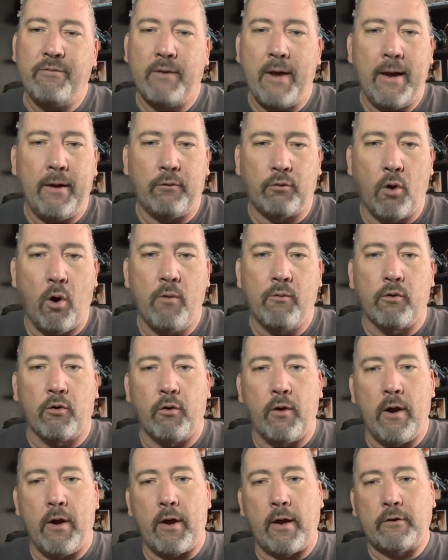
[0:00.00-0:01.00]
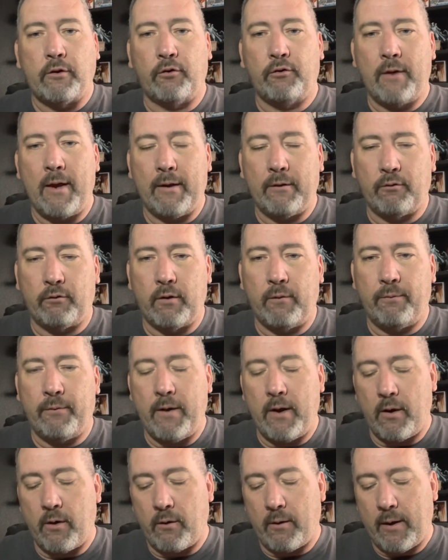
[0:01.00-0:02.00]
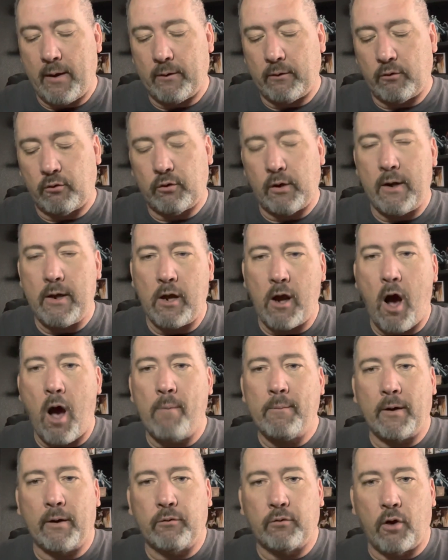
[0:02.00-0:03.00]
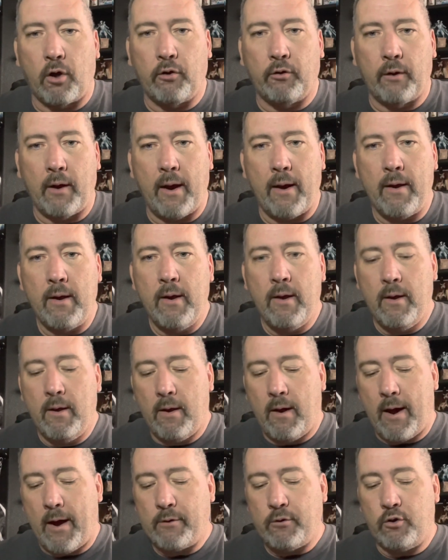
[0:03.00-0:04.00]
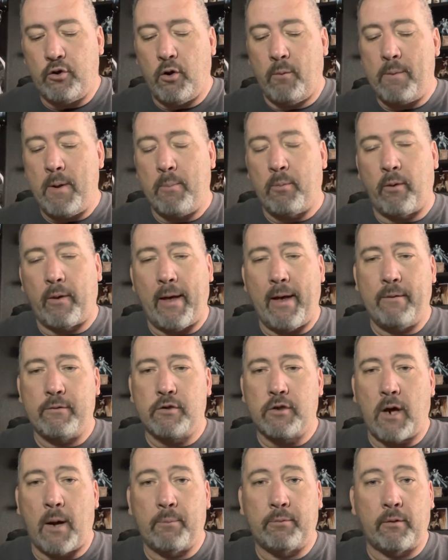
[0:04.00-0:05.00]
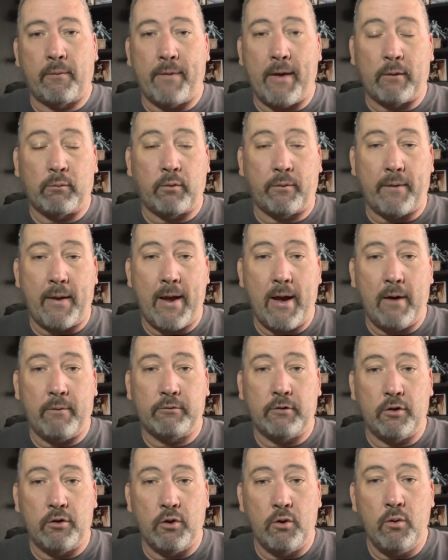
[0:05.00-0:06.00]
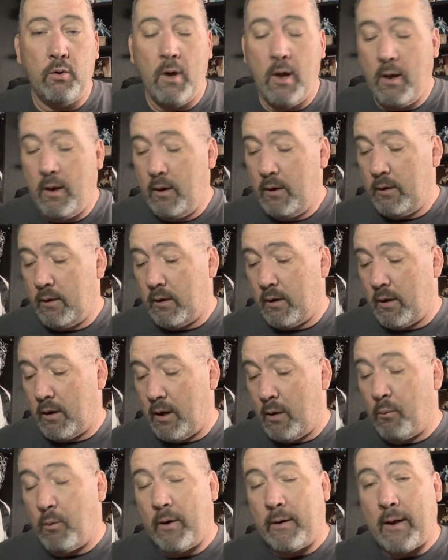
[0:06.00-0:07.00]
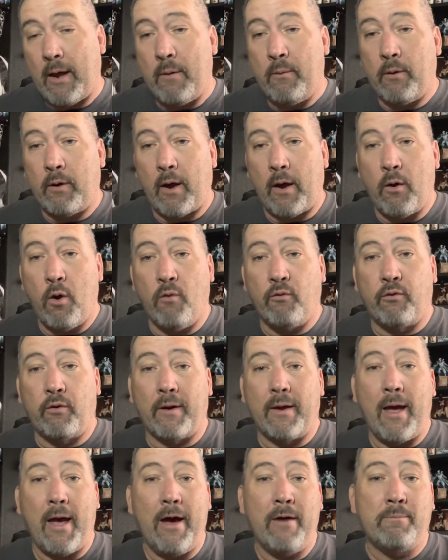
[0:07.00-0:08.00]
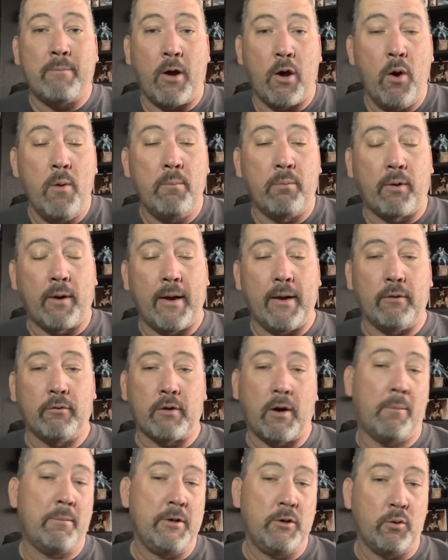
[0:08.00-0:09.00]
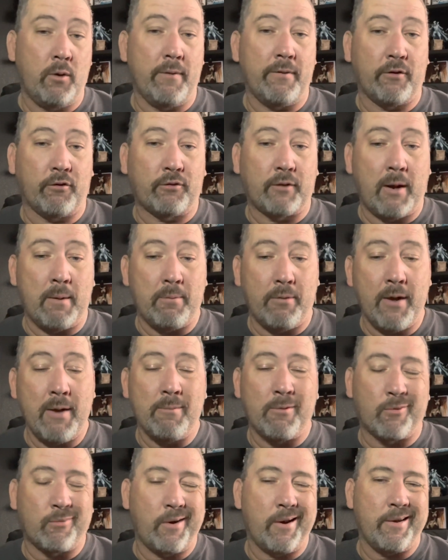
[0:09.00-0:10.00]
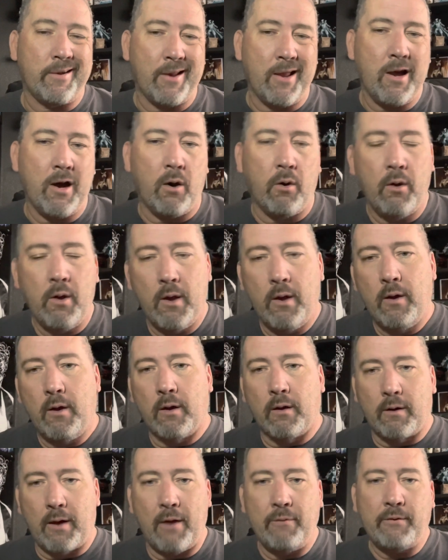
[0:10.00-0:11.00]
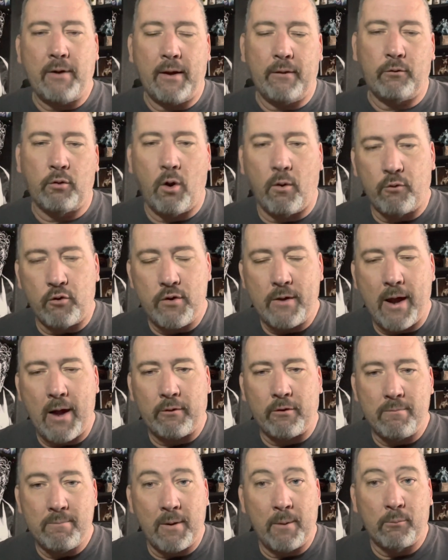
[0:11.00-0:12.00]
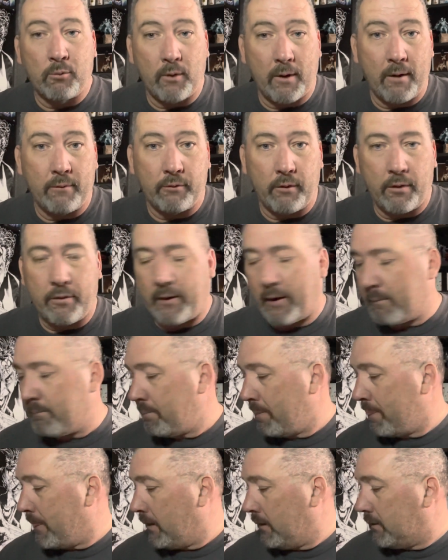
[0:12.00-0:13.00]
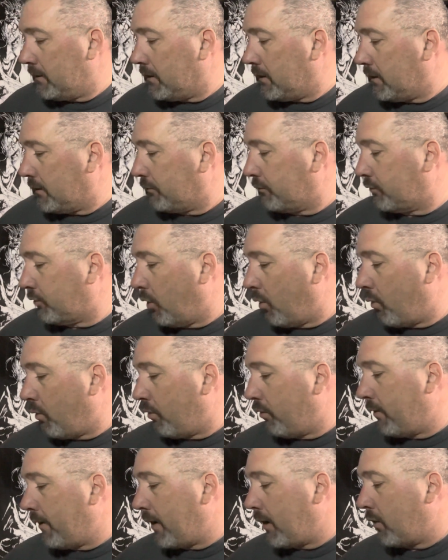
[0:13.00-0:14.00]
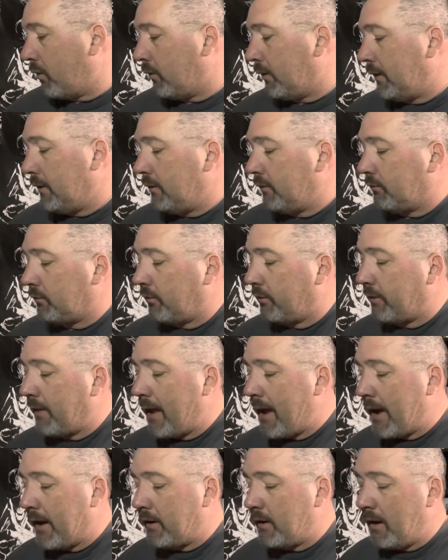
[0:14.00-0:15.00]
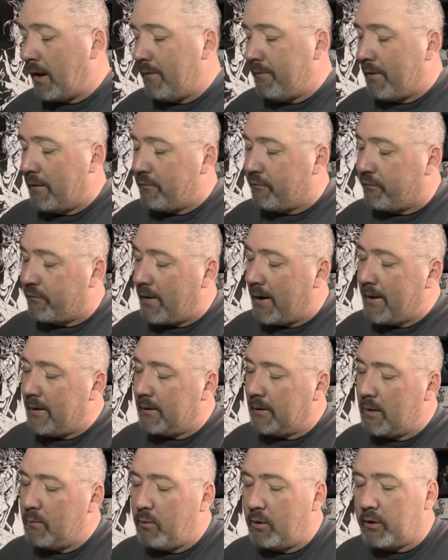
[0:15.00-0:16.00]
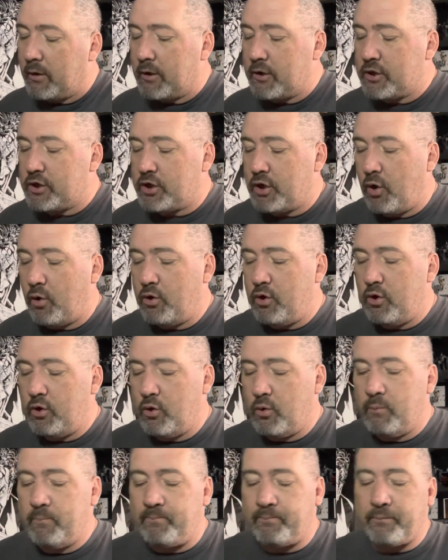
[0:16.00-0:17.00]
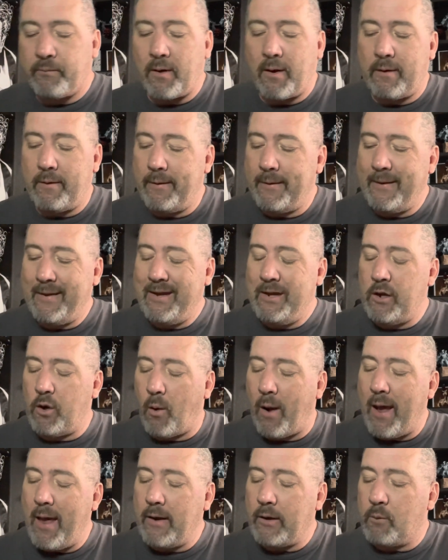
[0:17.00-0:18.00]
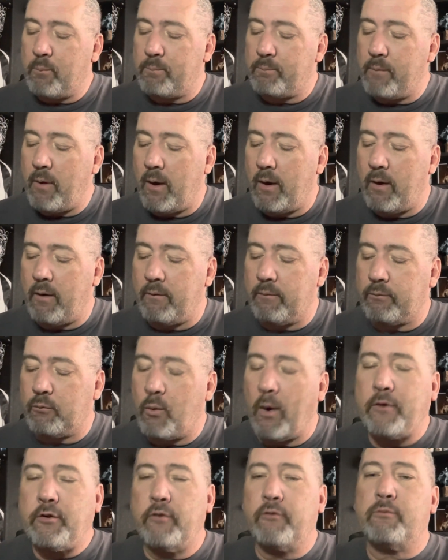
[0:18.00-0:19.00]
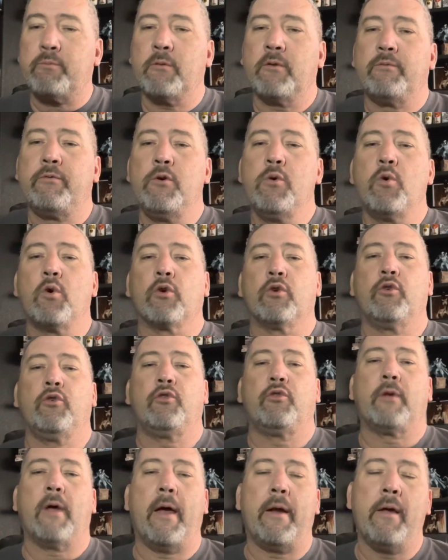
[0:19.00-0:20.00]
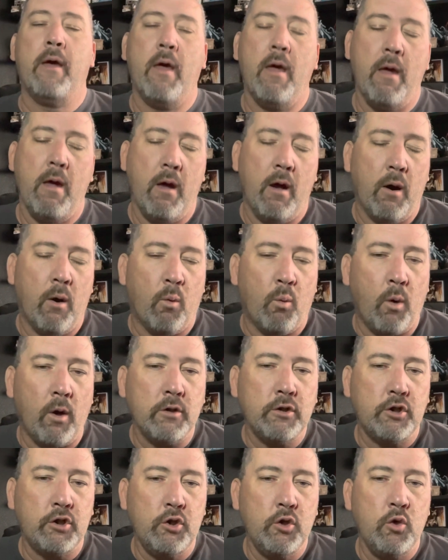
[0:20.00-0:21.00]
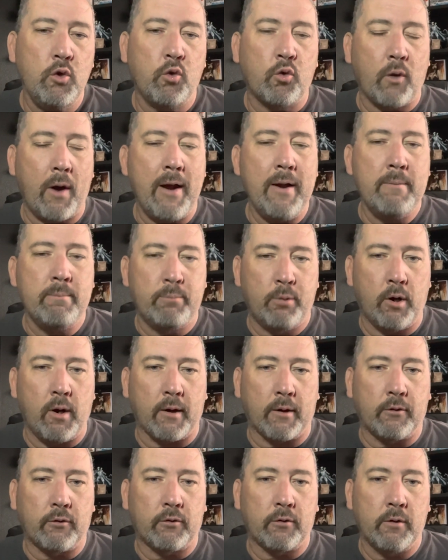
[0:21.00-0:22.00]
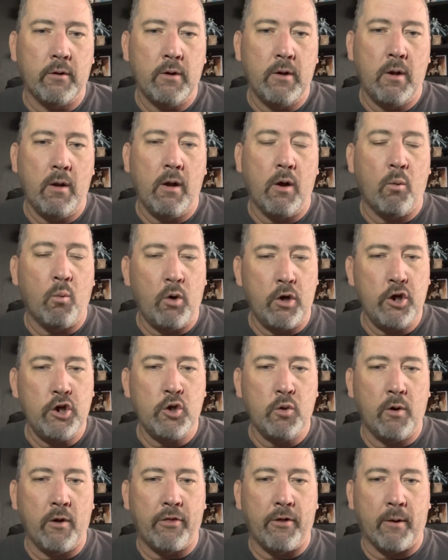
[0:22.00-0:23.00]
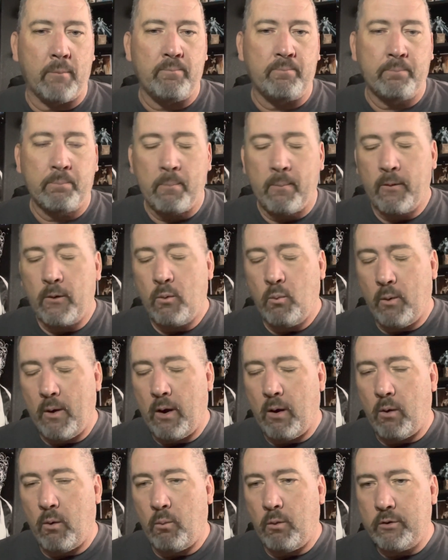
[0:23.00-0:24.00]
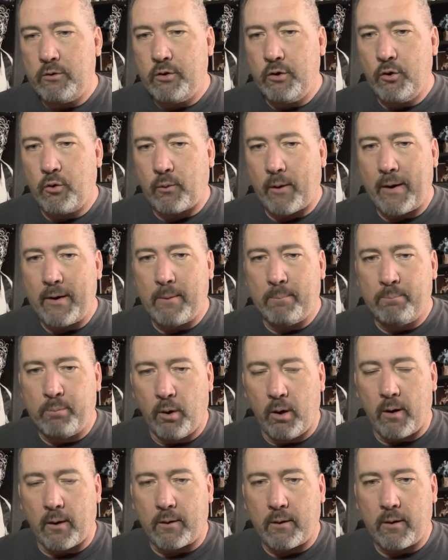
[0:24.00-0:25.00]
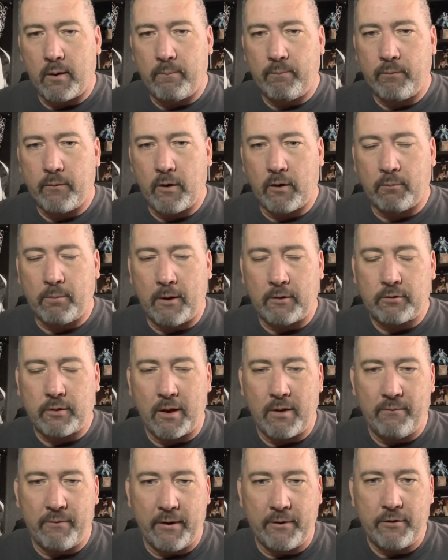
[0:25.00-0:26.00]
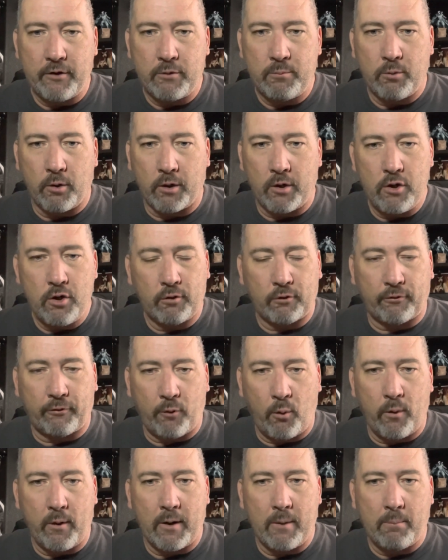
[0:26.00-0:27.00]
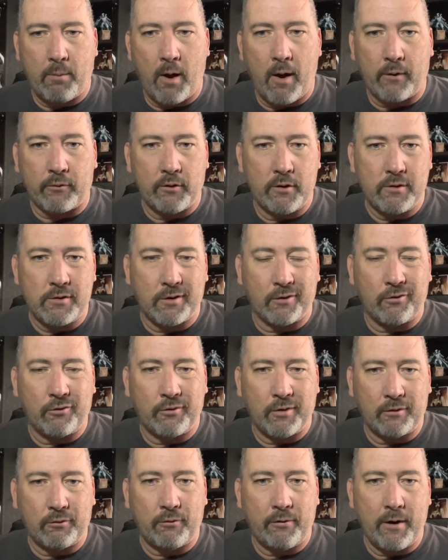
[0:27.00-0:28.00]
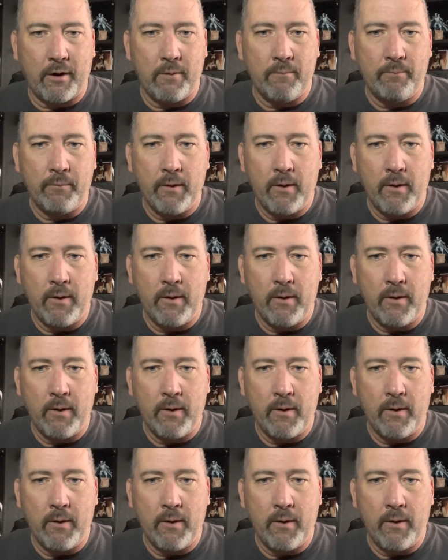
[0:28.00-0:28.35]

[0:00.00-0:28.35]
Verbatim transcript: takes over and i just can't sit there and study comics all day i do know people that have shops that that's what they have to do uh, and one day when i hopefully have my own place i'll be doing the same thing but right now life takes over and you can't remember everything uh, so there is that and then finally we're going to show you you know i had a, a question from a viewer who said once you grade books what do you do with them well once you grade a book especially a vintage book, if you just throw it in a box and it just sits there.